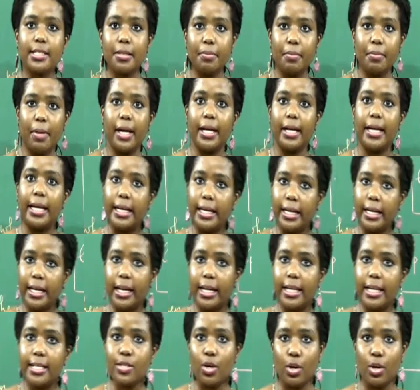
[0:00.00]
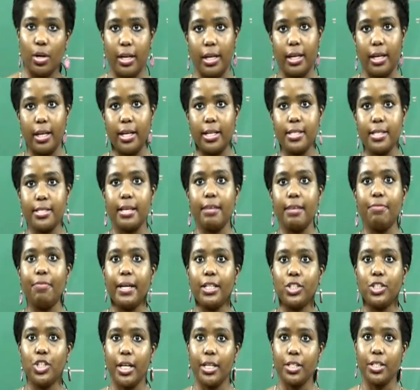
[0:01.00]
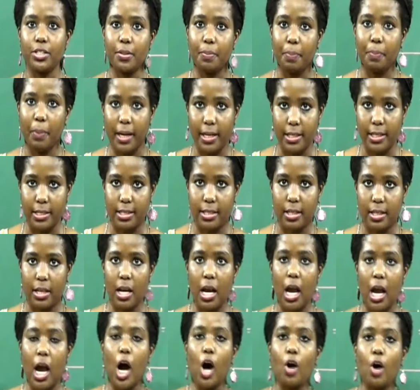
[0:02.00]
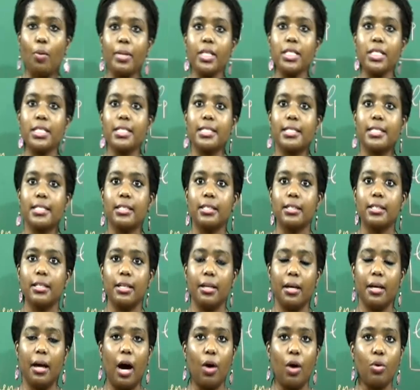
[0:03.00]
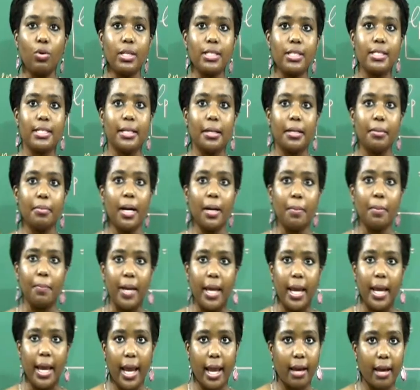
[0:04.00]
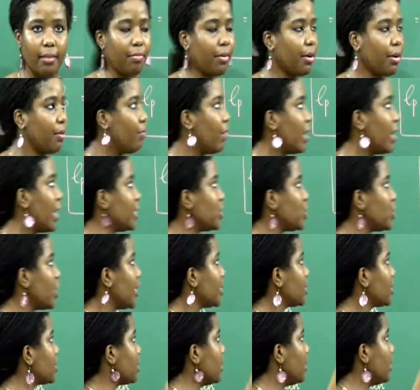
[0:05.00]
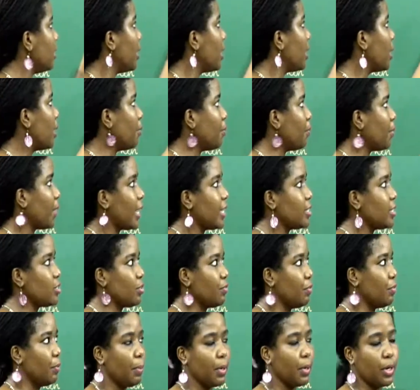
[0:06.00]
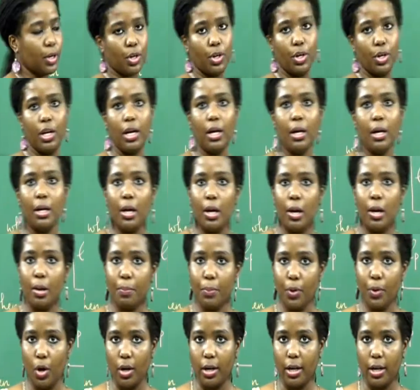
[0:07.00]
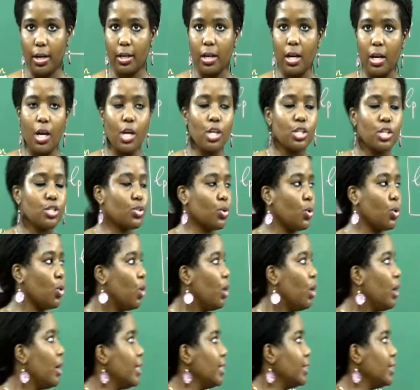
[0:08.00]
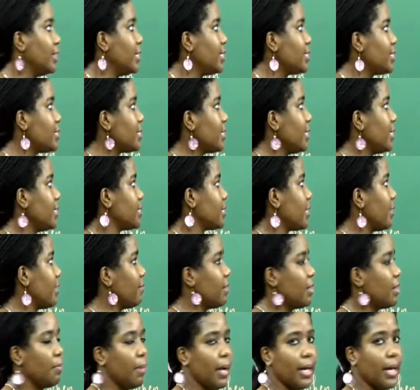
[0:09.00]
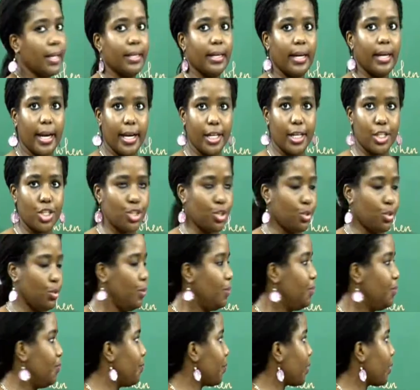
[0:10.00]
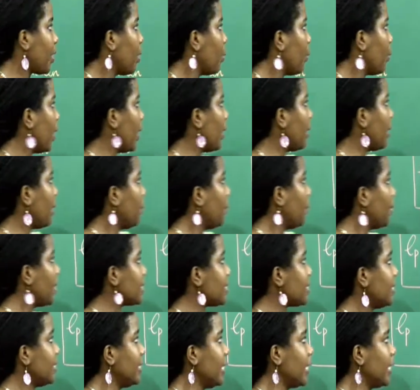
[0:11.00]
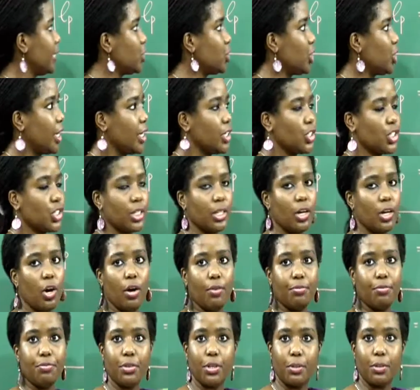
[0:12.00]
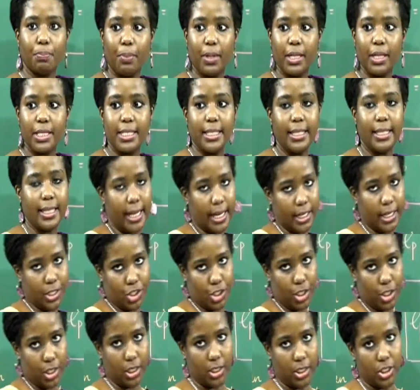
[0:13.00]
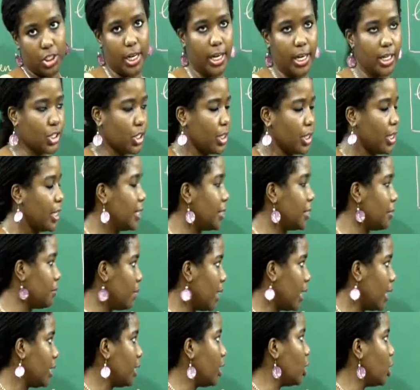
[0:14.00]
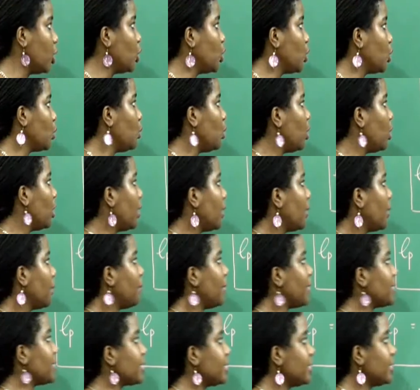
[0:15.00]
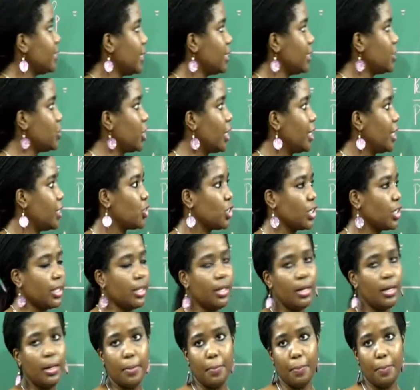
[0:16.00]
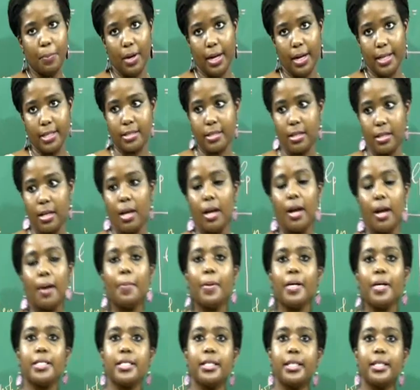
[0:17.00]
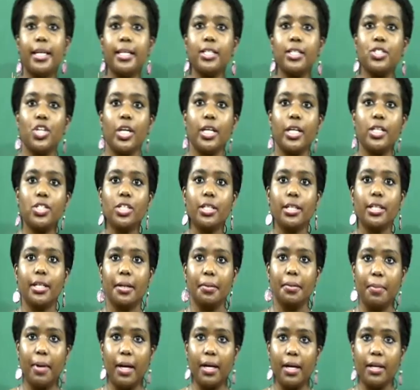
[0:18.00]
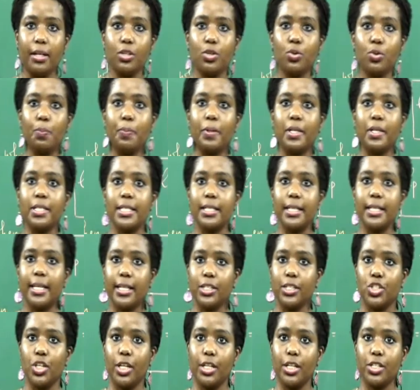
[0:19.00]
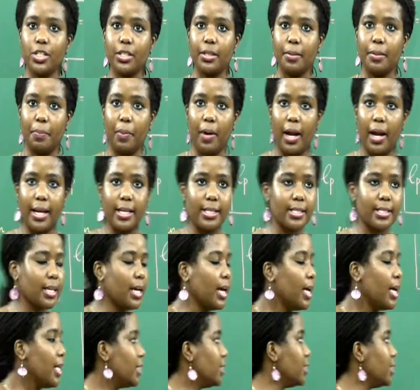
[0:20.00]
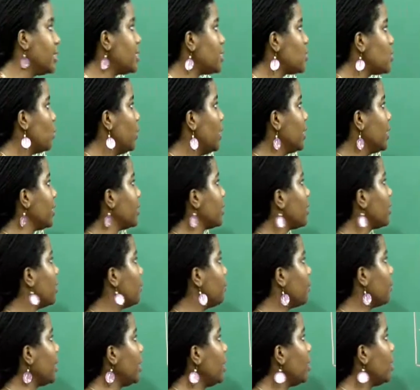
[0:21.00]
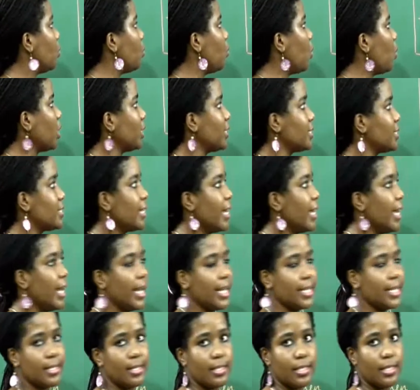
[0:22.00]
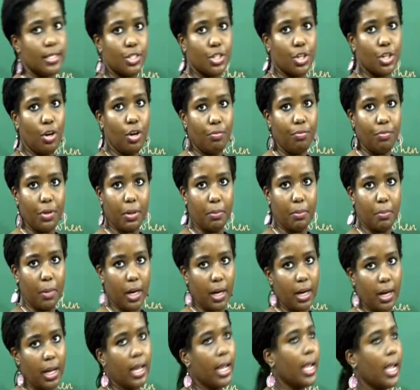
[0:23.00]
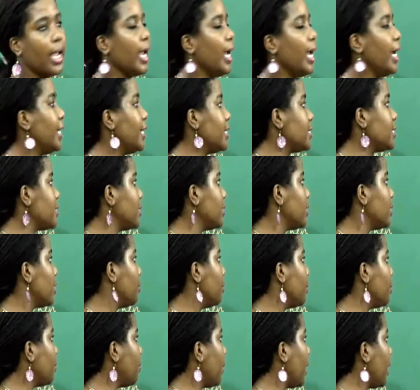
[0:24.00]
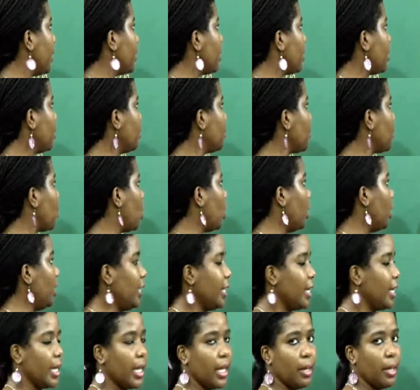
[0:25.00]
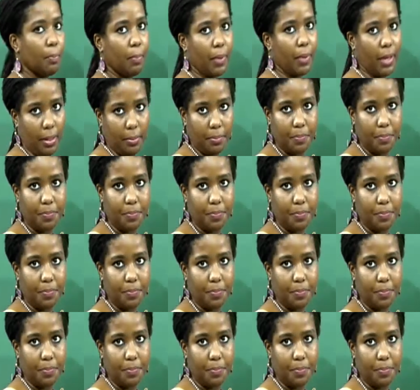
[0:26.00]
the demand increase or decrease if I change the price? How does the demand behave when I change the price of a particular product? So this is given by the ratio where percentage change in the demand to percentage change in the price. Percentage change in the demand to percentage change in the price. This will determine what is the elasticity of demand. It is determined by a term called EP.